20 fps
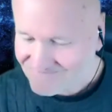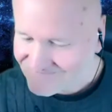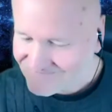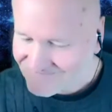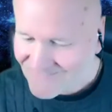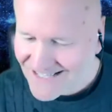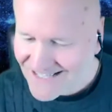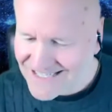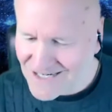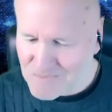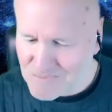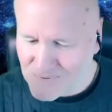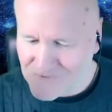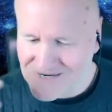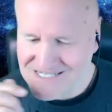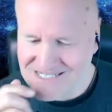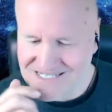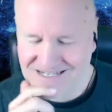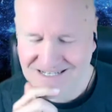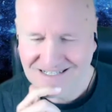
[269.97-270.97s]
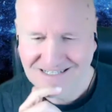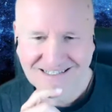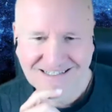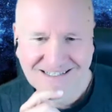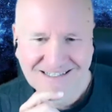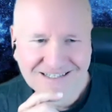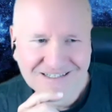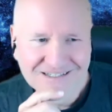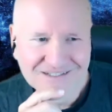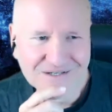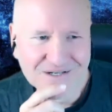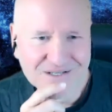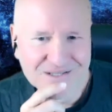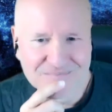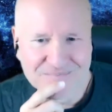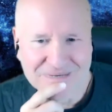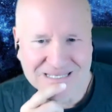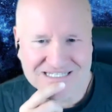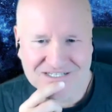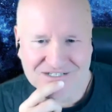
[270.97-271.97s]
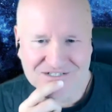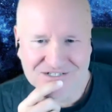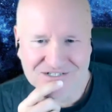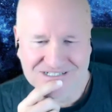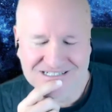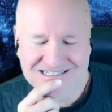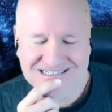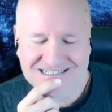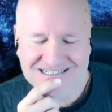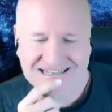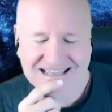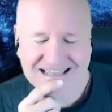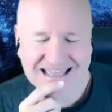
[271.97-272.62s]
and I pressed, the messages,